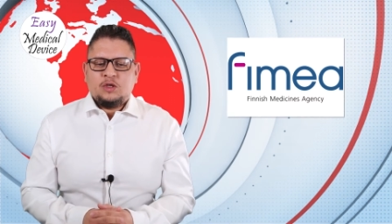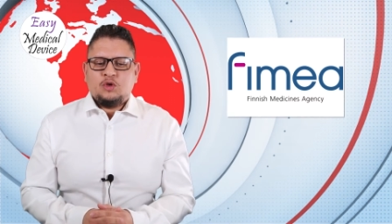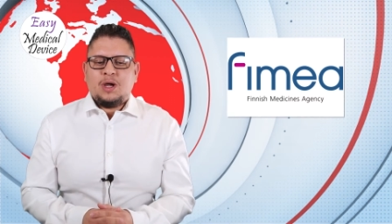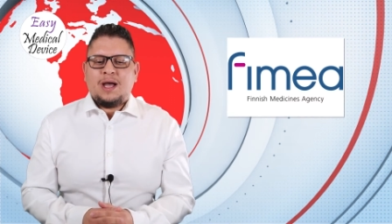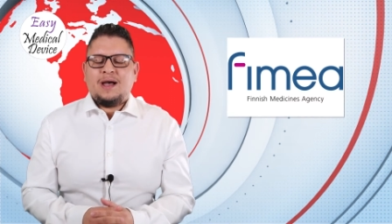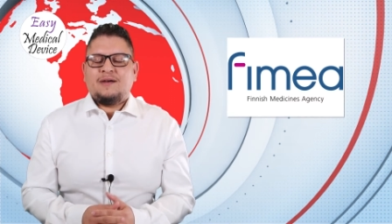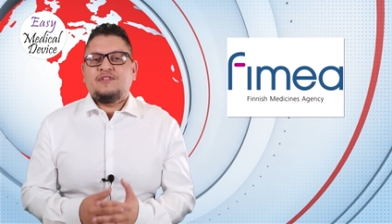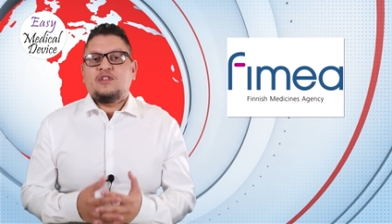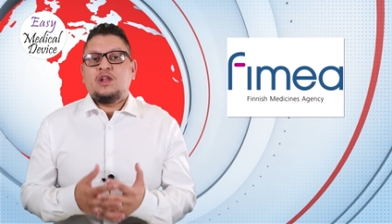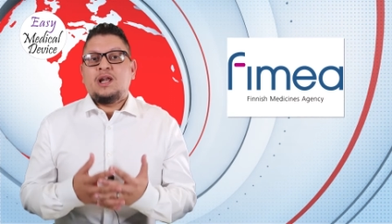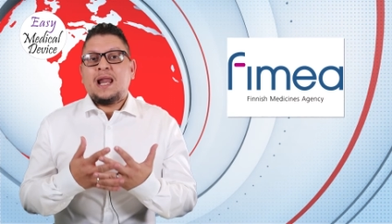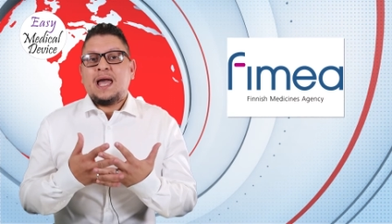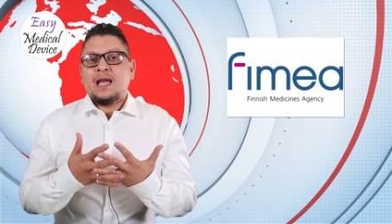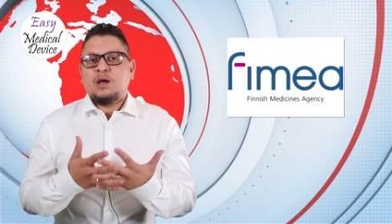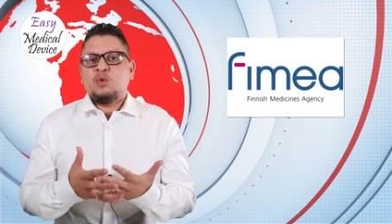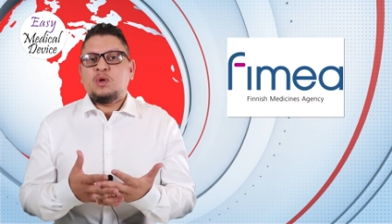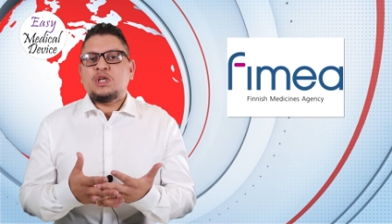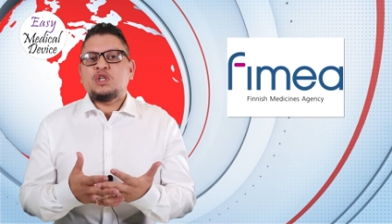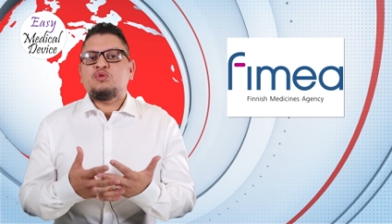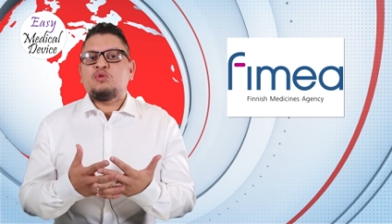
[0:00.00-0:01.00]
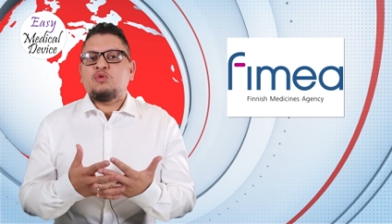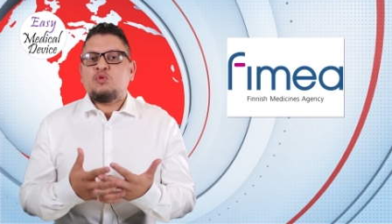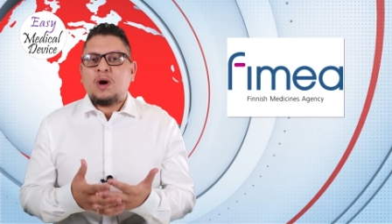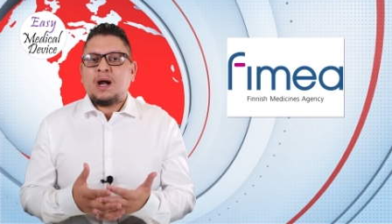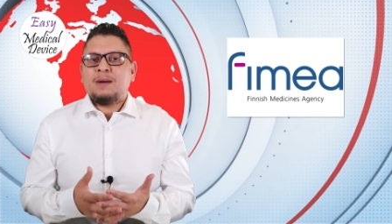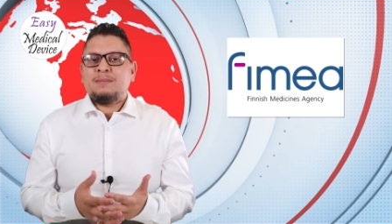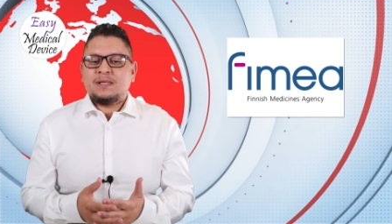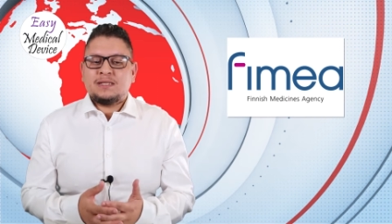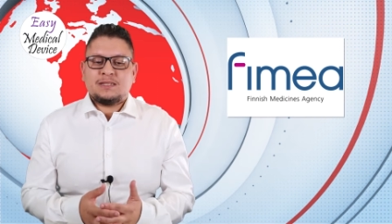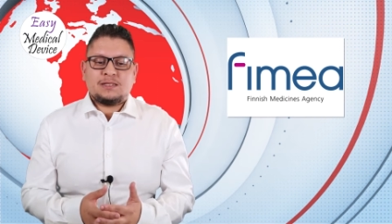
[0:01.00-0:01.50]
You have the language
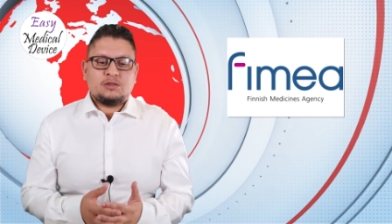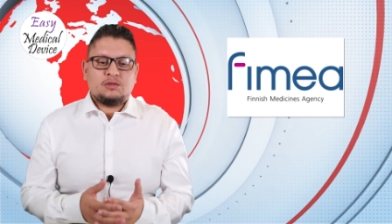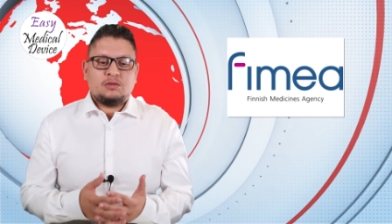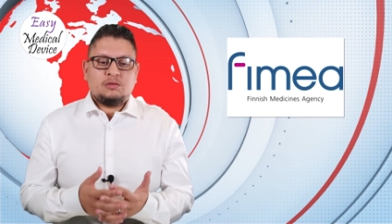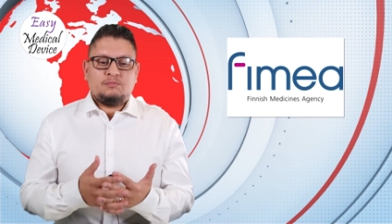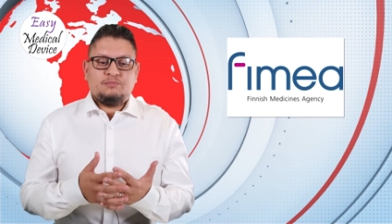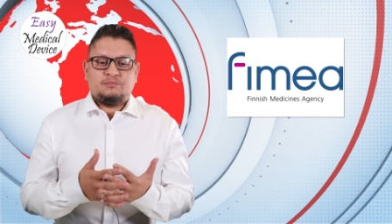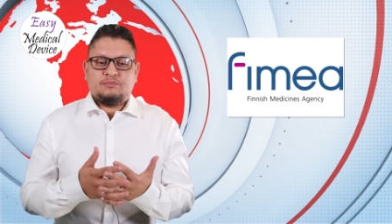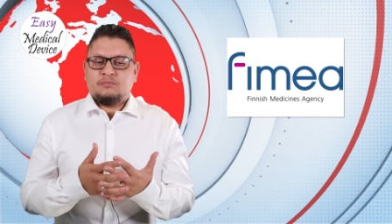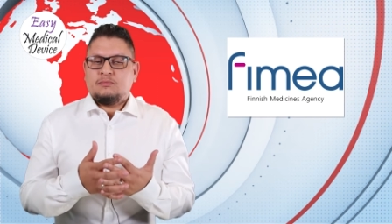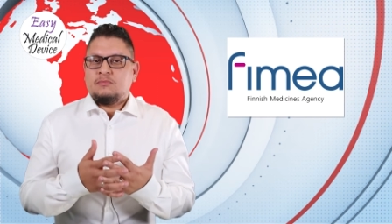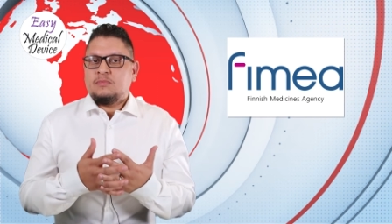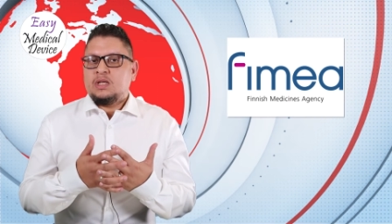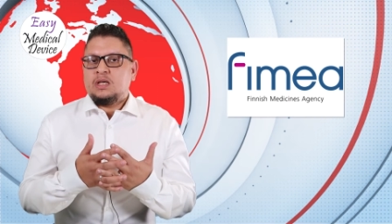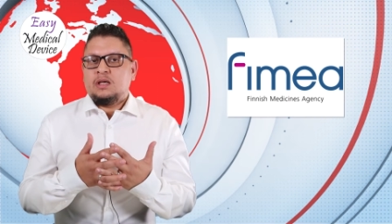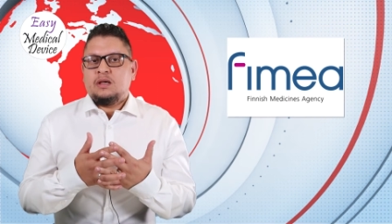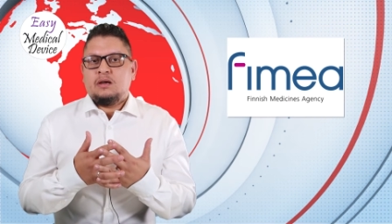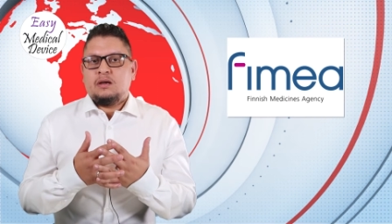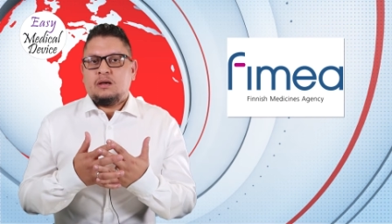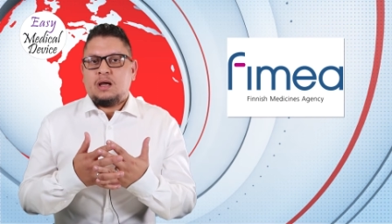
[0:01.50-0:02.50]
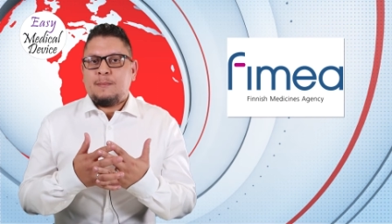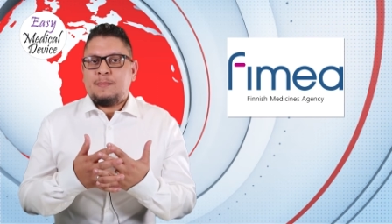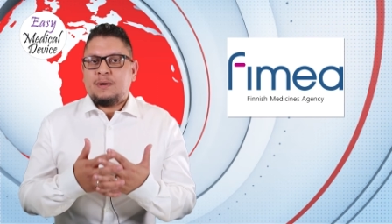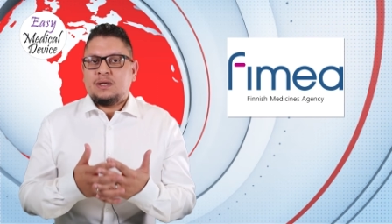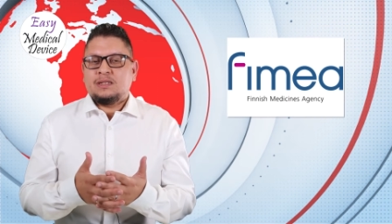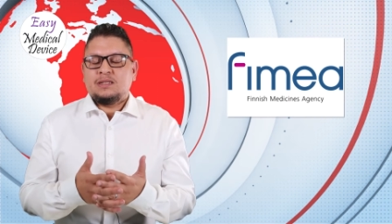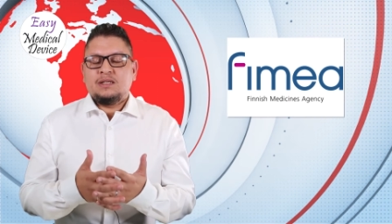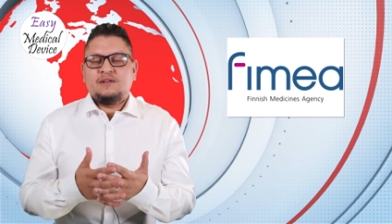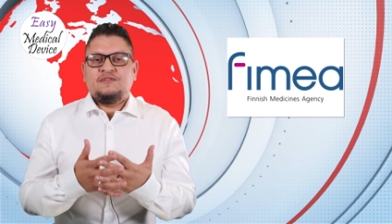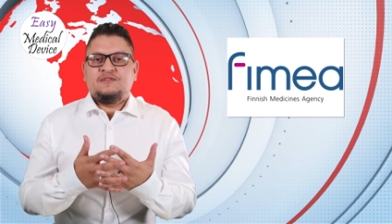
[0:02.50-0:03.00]
requirements. So uh,
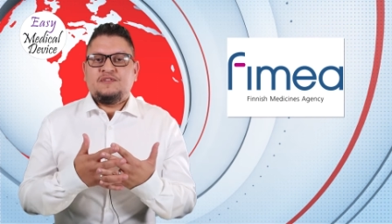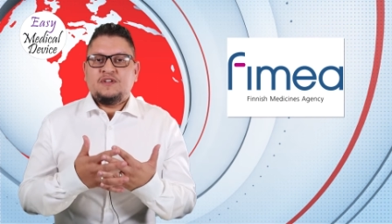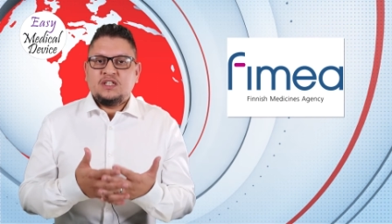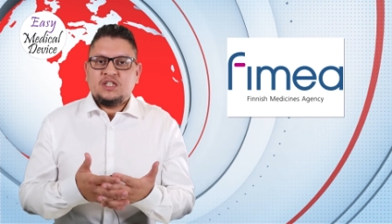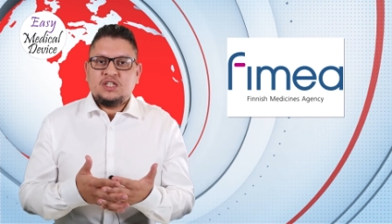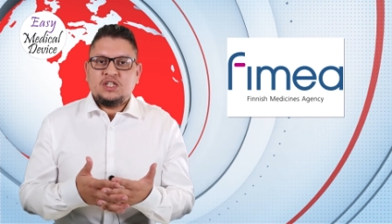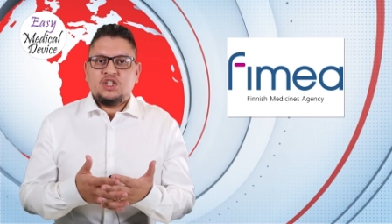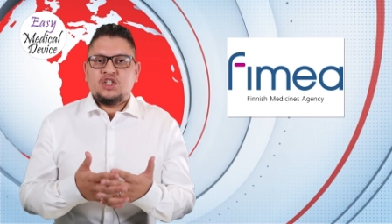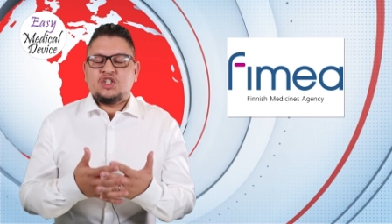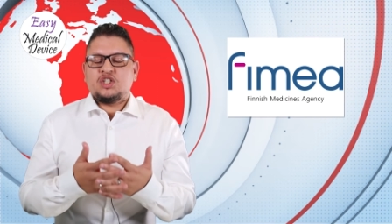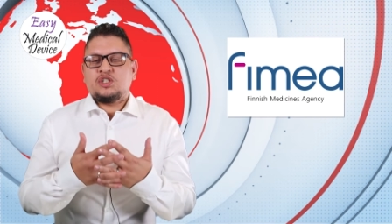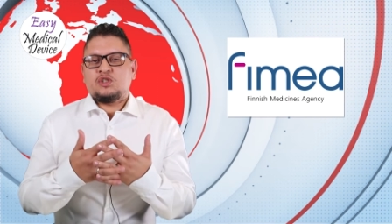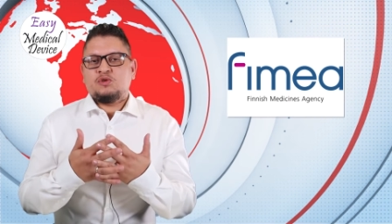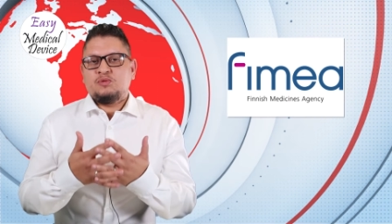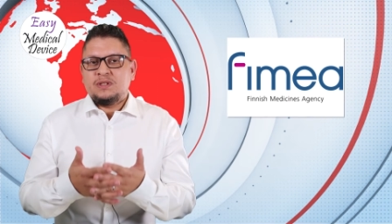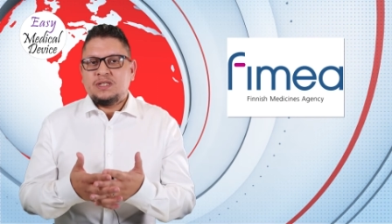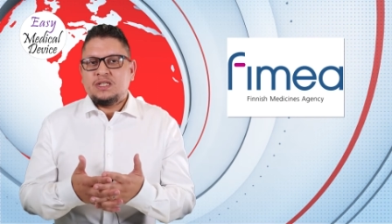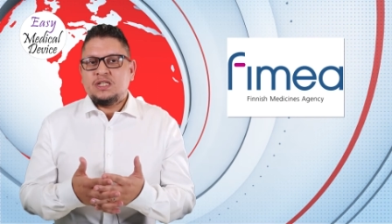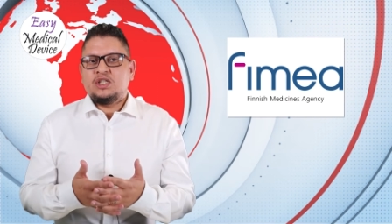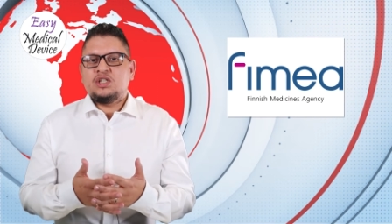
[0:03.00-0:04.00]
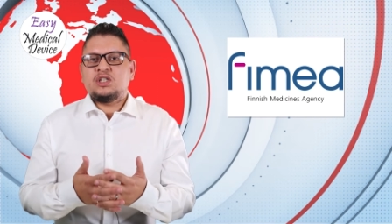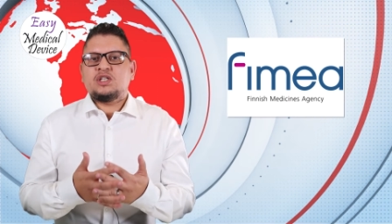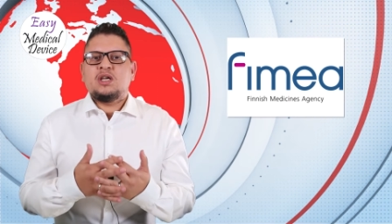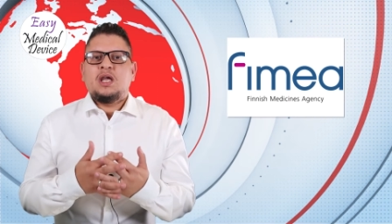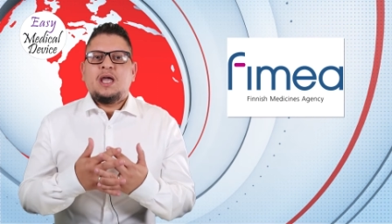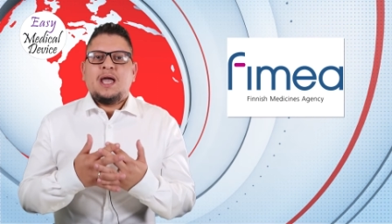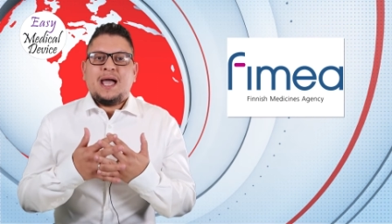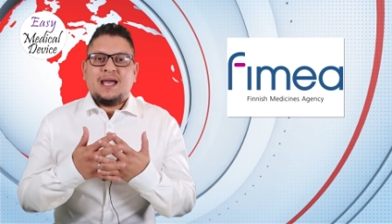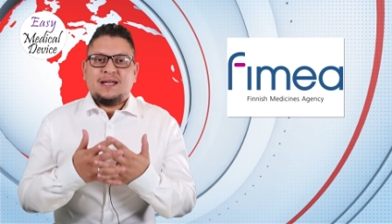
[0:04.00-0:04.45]
apparently Finnish, Swedish,